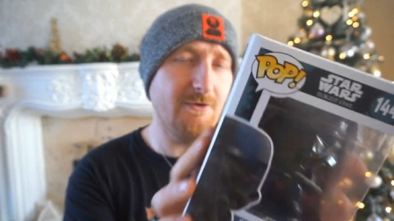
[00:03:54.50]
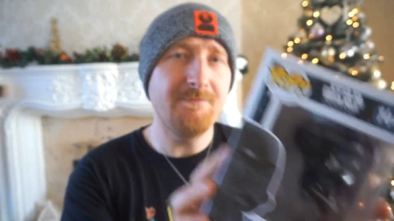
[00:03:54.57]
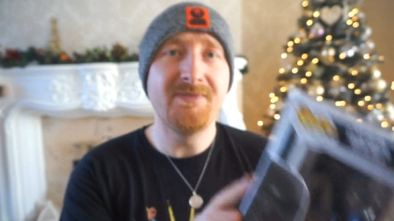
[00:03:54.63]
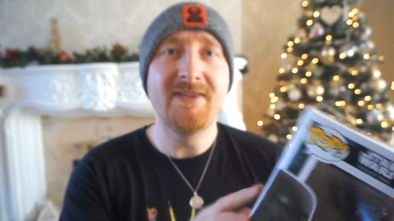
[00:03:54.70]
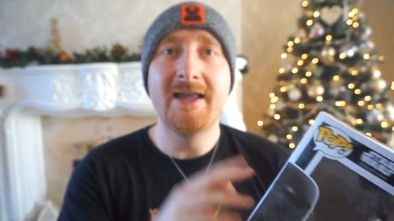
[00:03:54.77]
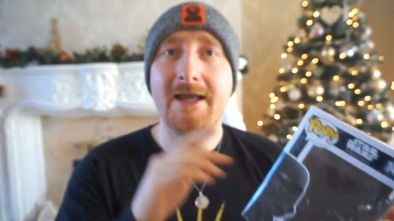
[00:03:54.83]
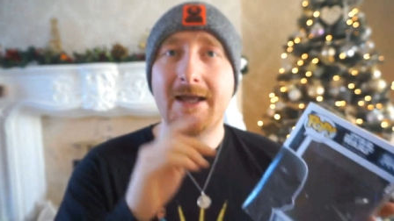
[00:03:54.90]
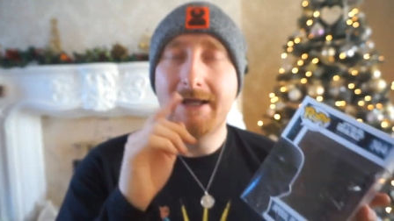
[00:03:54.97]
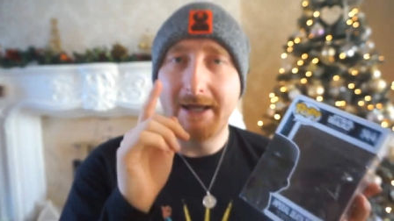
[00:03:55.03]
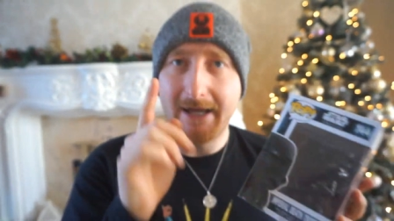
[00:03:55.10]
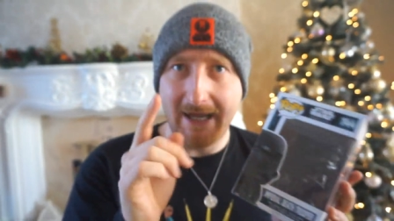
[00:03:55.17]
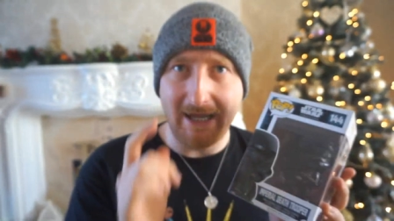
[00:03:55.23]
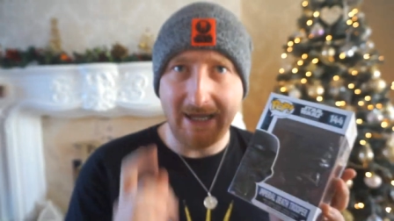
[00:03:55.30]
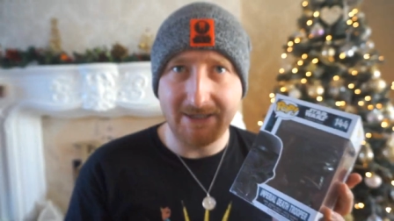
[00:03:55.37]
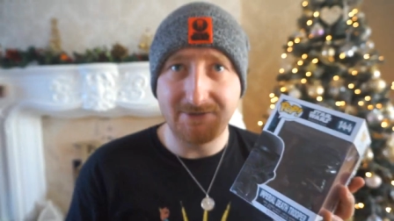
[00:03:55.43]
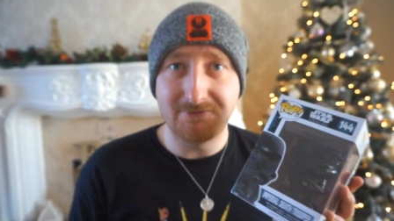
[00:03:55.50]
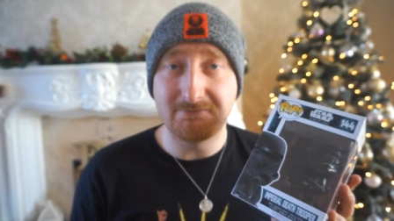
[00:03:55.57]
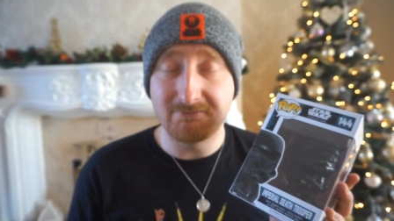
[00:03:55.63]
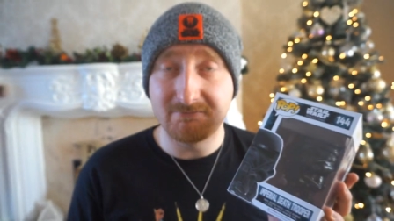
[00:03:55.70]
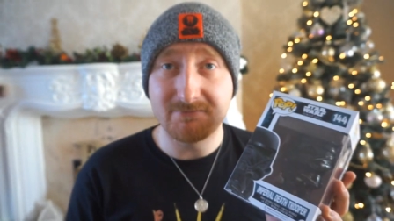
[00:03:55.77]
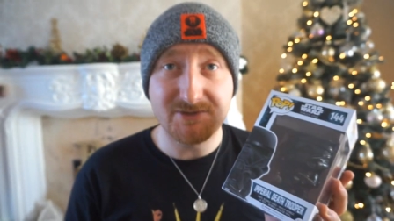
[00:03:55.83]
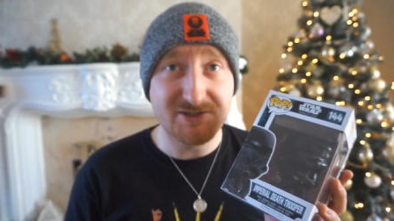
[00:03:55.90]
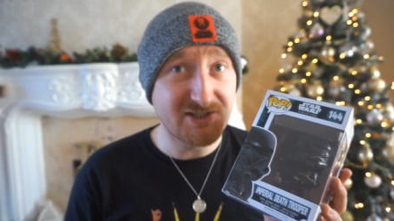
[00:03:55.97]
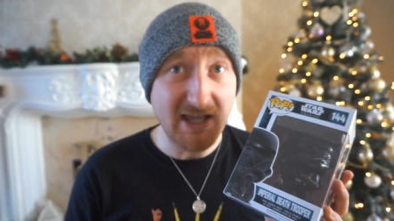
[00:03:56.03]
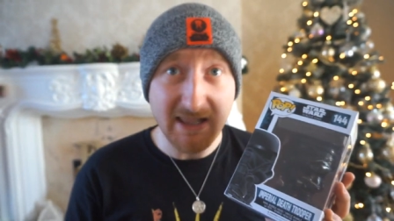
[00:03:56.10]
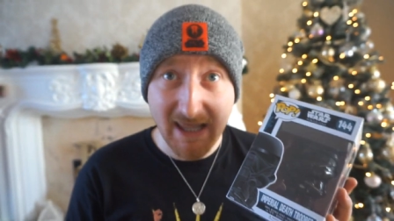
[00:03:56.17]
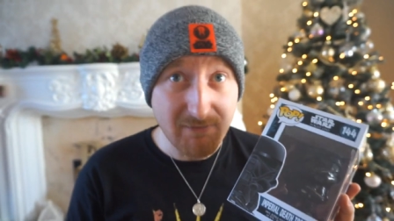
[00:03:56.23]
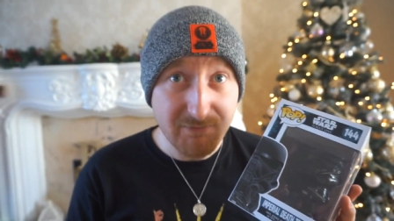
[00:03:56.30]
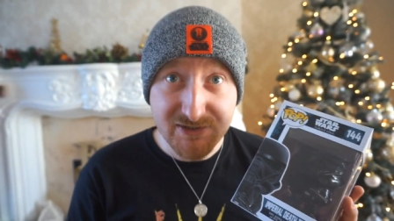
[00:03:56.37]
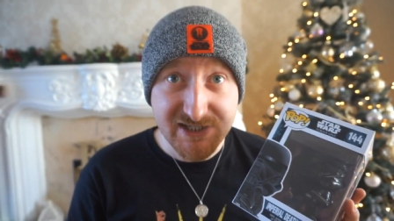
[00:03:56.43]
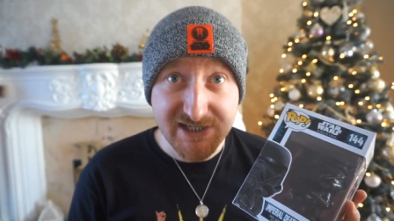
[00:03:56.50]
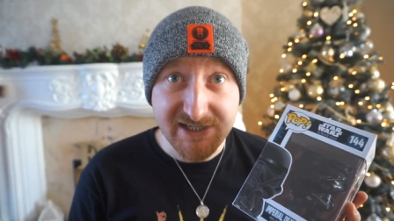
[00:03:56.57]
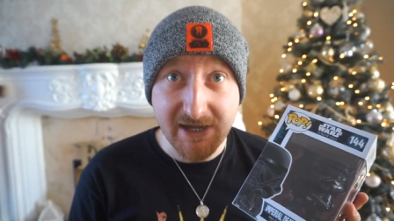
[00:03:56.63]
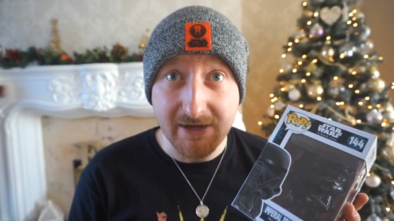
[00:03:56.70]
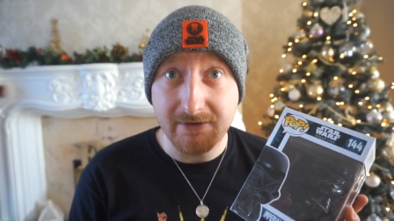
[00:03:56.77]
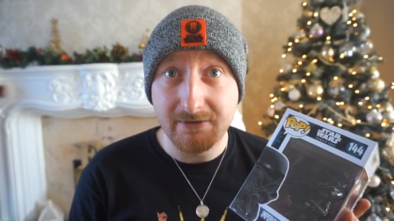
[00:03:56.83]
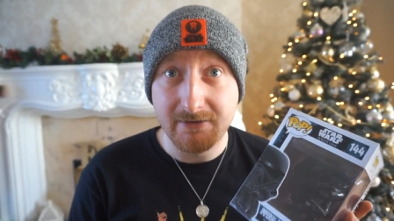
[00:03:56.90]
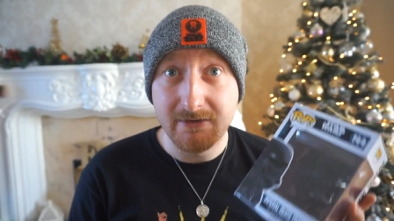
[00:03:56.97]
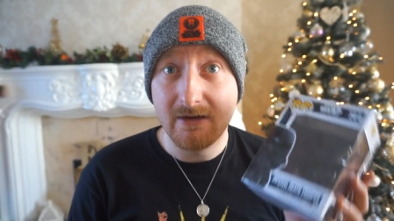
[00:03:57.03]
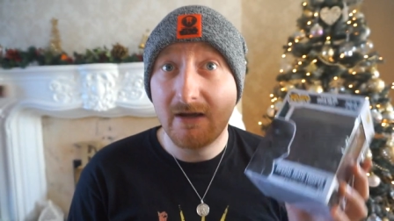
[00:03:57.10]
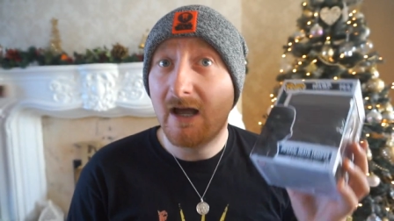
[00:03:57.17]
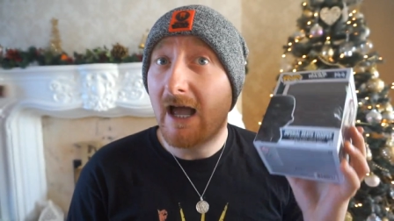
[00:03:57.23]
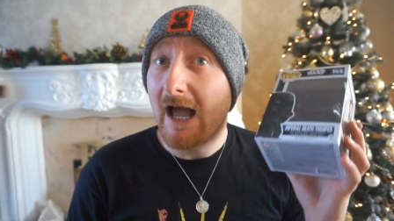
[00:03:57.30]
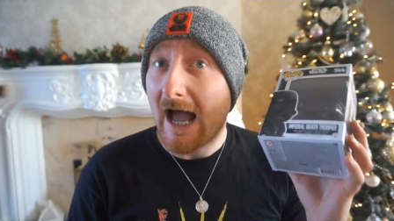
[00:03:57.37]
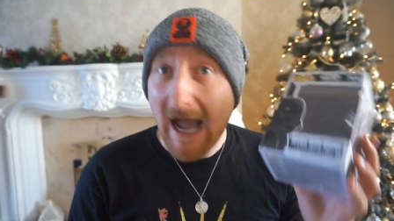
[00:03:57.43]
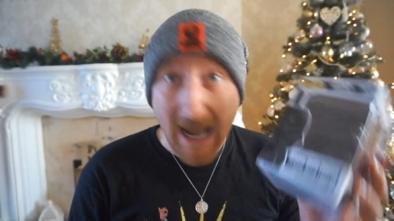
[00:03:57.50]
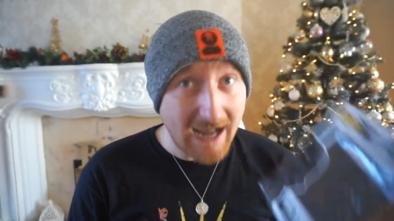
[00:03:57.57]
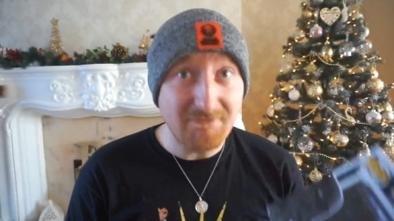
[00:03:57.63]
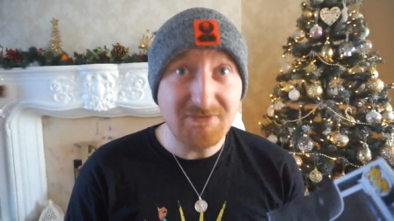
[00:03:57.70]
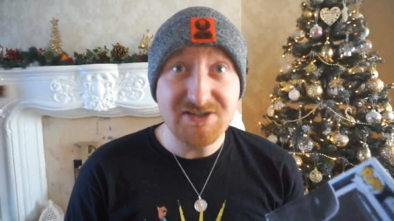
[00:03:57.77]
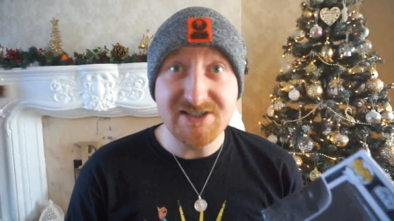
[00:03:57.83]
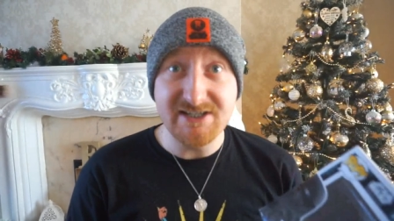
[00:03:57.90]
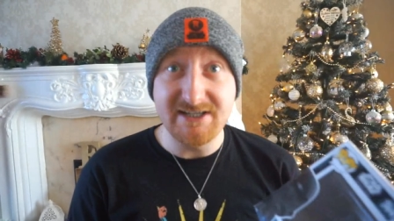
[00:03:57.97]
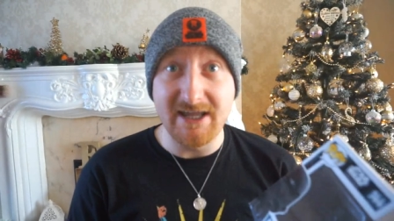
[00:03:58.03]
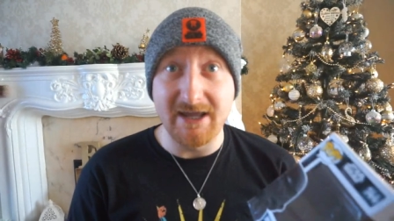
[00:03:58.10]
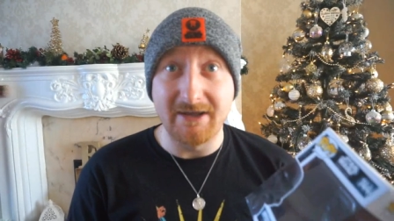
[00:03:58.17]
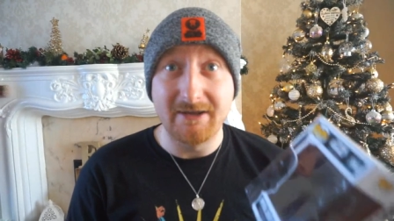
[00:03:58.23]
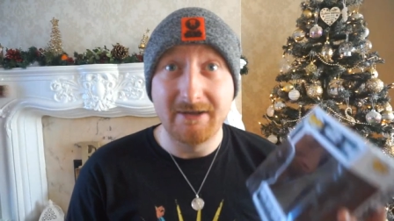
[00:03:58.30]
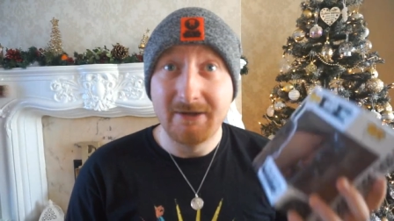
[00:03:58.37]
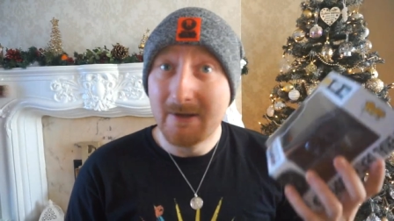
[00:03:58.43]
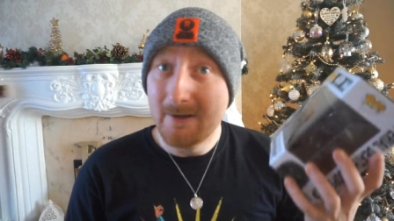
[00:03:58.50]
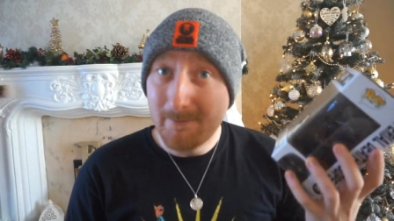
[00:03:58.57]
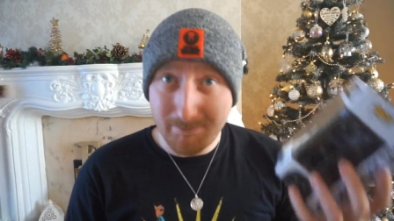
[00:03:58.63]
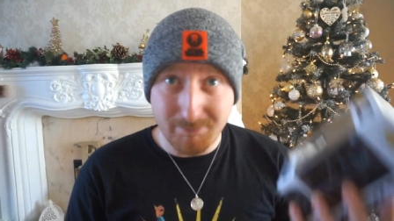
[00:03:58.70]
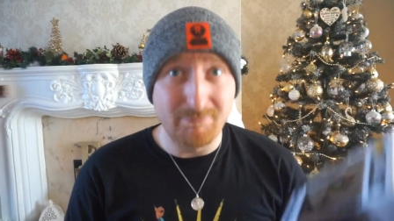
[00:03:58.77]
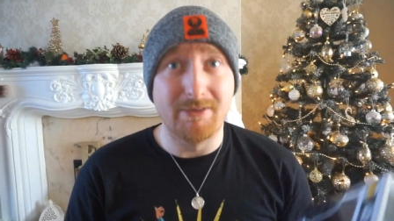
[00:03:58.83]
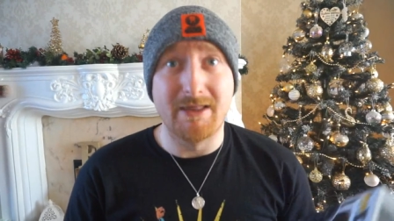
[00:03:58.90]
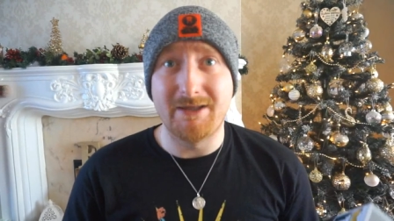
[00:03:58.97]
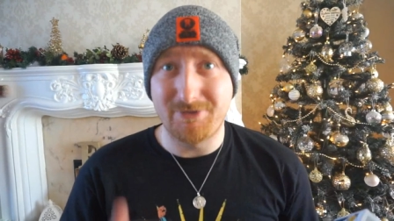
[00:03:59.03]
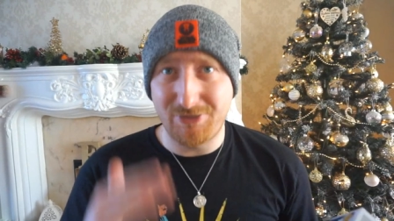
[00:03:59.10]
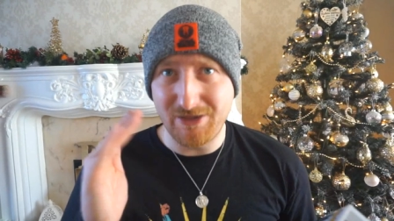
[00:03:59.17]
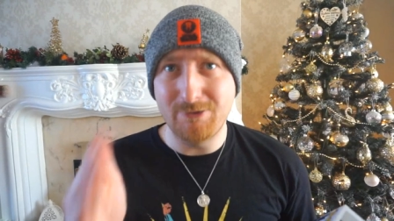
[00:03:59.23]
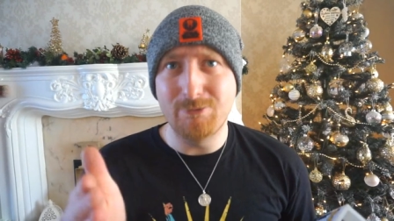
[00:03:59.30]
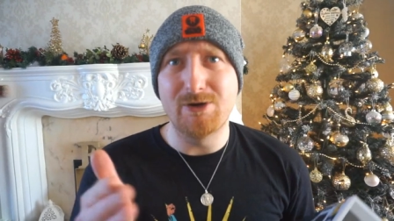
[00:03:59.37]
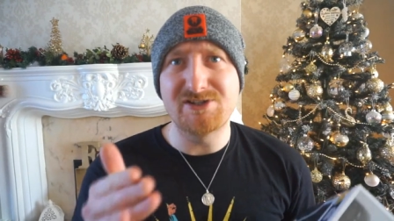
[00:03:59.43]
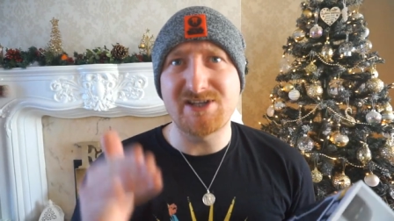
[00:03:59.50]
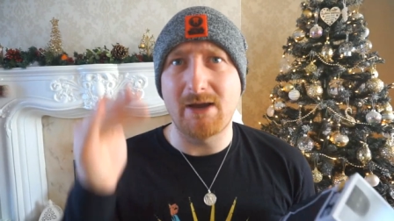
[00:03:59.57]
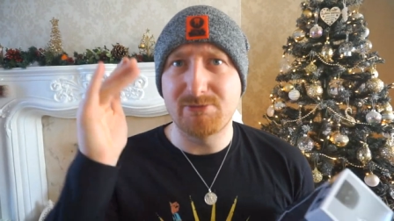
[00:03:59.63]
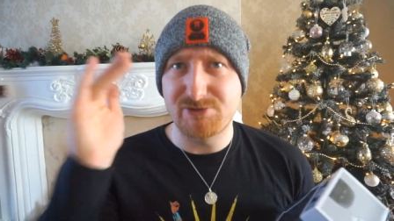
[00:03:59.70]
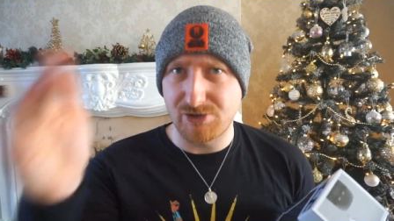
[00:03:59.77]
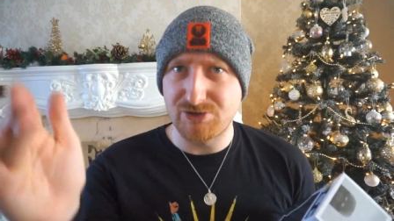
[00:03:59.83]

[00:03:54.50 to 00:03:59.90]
year, and still haven't seen it. Haven't seen it. The thing was, I